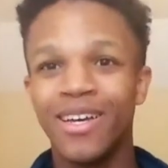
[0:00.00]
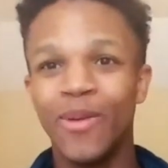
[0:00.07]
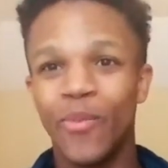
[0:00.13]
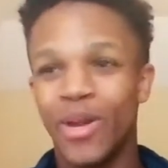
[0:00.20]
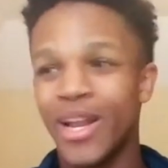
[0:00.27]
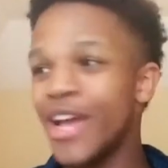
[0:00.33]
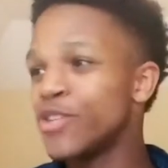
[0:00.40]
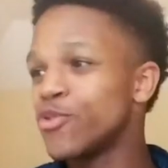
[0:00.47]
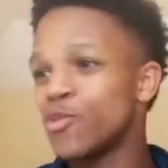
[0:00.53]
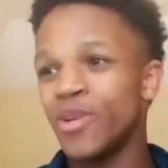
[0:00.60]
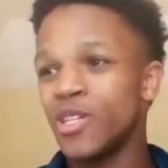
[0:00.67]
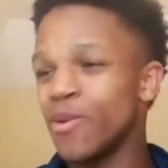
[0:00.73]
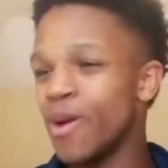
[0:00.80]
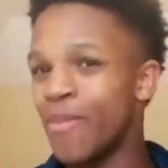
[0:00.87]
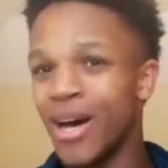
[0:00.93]
But Andrew's
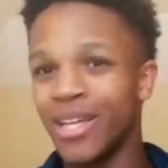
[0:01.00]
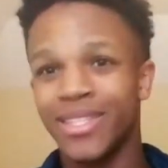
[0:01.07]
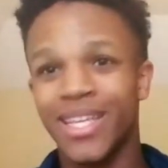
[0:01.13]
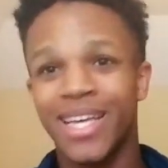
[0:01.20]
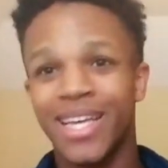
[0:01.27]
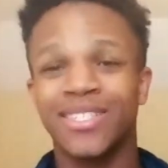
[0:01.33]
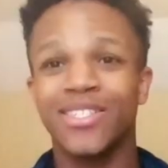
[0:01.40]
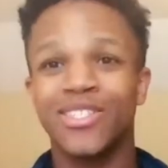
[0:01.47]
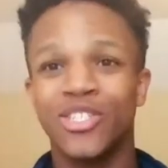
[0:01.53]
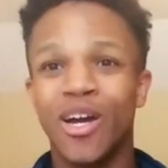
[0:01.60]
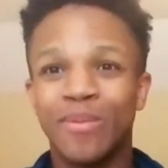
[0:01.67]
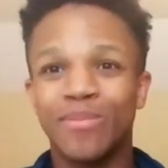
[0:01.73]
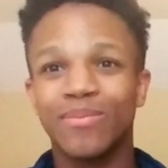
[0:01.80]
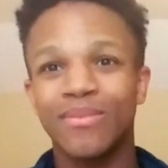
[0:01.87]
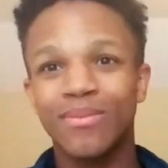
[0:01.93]
been about that since the jump.